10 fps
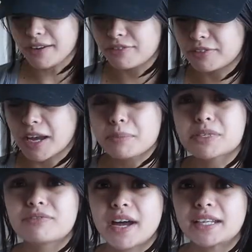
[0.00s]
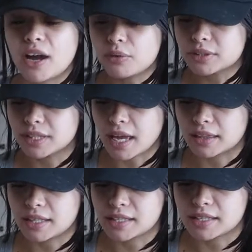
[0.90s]
I've come to find out
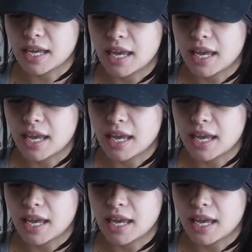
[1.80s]
that this